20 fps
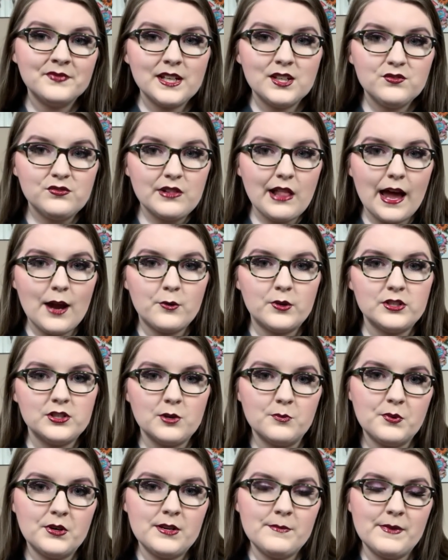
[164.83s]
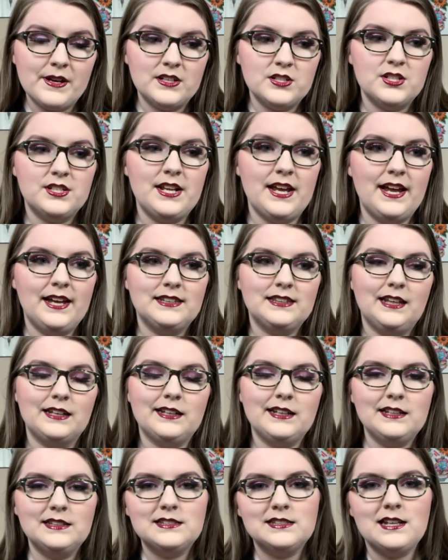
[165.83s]
flowers are pretty much dead, like
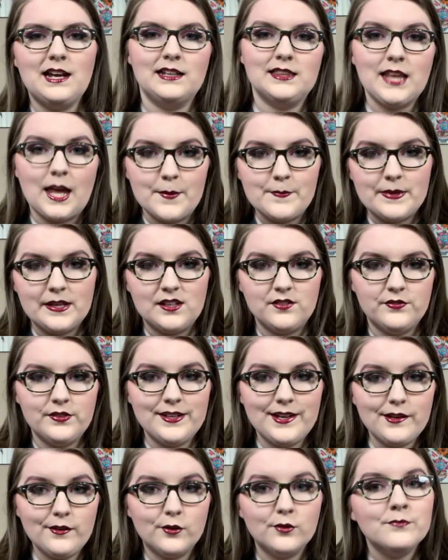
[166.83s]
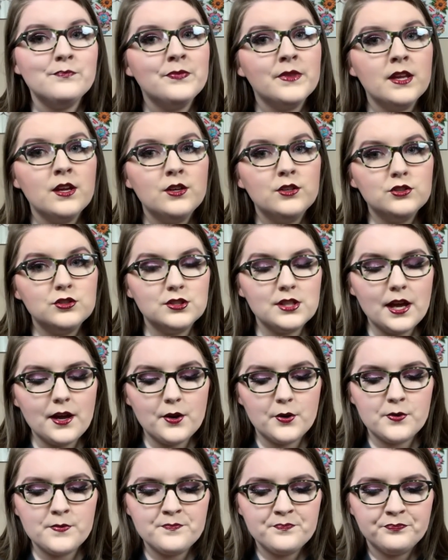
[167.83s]
it's not that big of a deal.
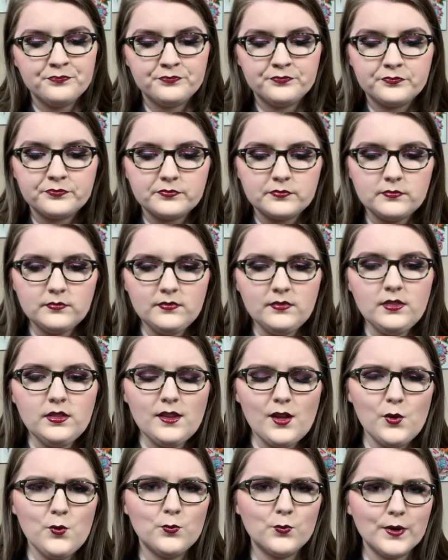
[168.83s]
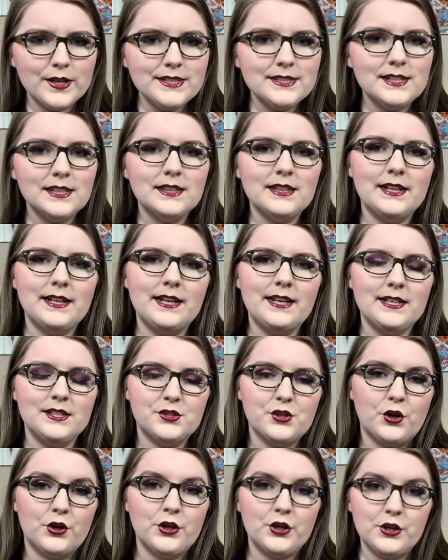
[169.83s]
So recently he
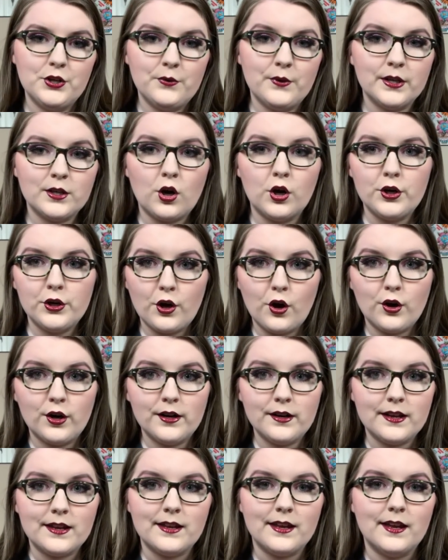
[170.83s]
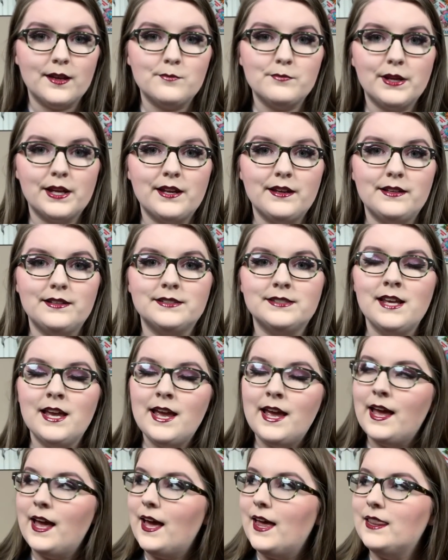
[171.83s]
started doing our yard again because,
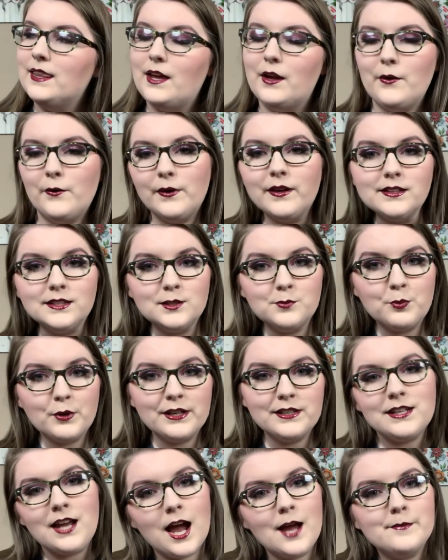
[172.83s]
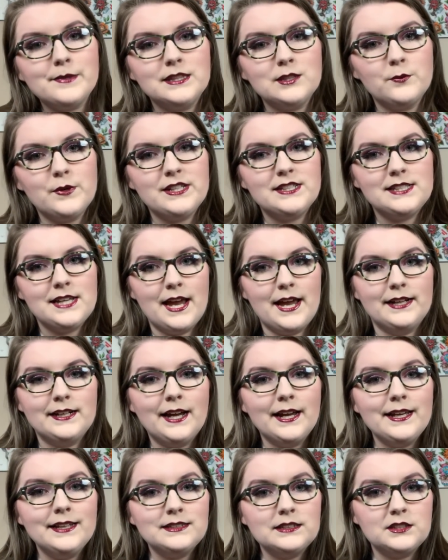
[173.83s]
hello, it's springtime in
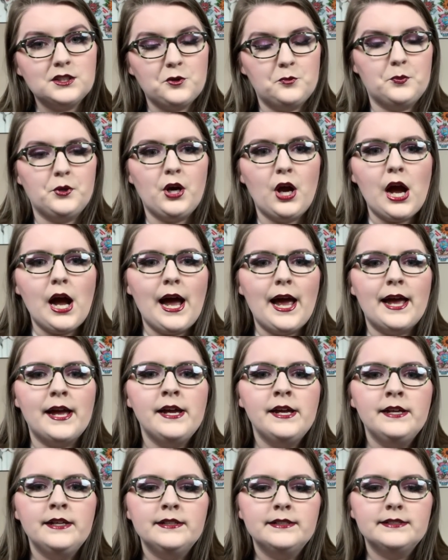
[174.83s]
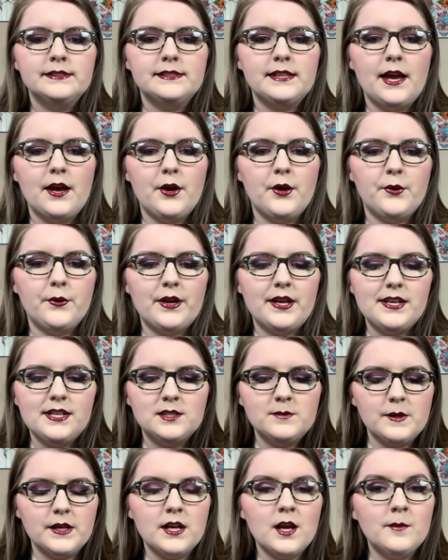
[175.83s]
Louisiana, it's super hot. So he's
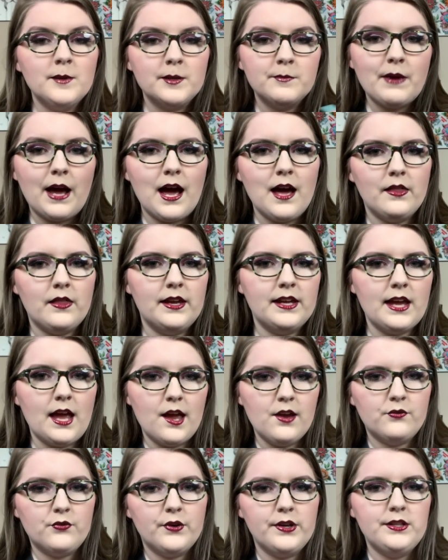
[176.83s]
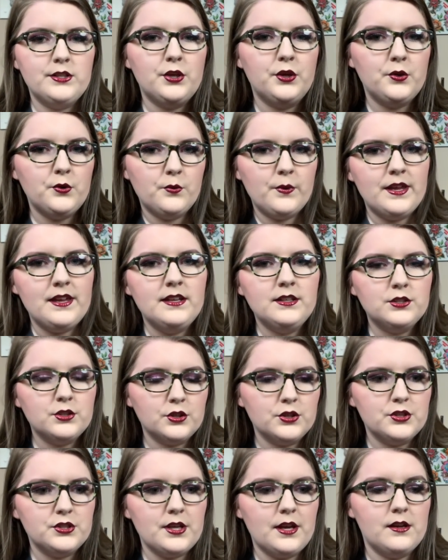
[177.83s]
been coming by like every 2 weeks
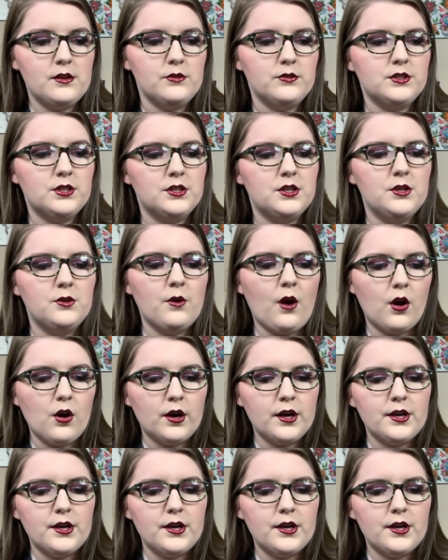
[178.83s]
or so to do our